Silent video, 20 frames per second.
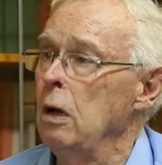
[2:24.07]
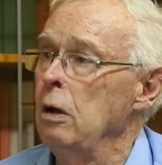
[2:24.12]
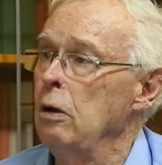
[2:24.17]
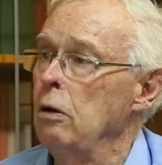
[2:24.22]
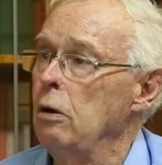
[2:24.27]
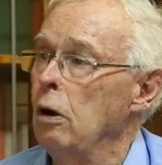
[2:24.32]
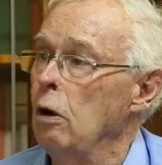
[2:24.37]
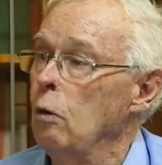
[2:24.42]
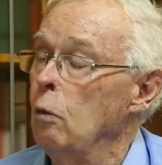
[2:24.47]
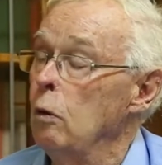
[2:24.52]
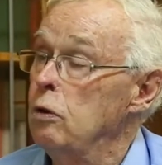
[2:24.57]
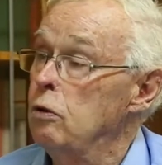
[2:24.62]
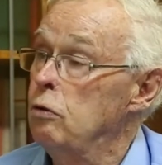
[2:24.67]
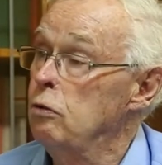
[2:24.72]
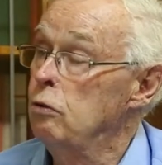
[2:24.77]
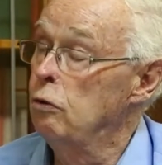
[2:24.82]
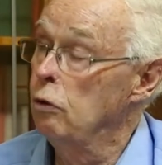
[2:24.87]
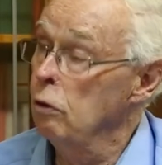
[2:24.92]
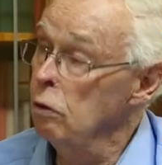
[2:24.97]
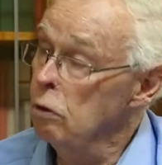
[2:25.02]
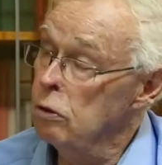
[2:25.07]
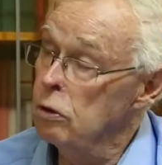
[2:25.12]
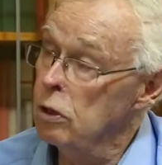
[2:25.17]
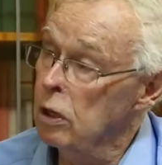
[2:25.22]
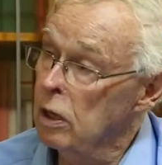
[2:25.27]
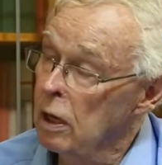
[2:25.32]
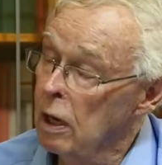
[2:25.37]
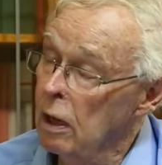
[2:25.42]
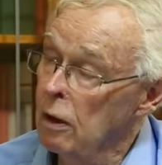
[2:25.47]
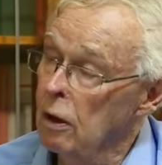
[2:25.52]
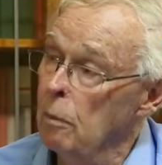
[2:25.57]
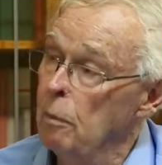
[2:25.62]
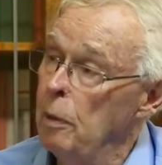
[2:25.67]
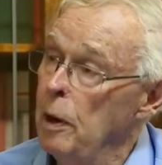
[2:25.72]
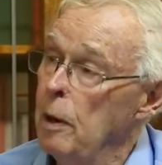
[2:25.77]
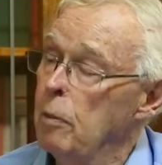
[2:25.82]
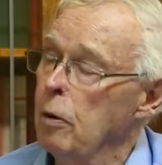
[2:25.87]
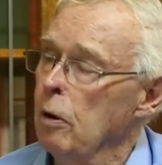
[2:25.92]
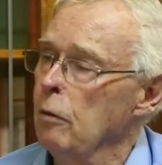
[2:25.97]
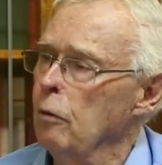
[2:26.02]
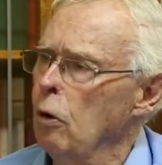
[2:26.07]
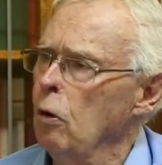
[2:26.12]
which drew together people of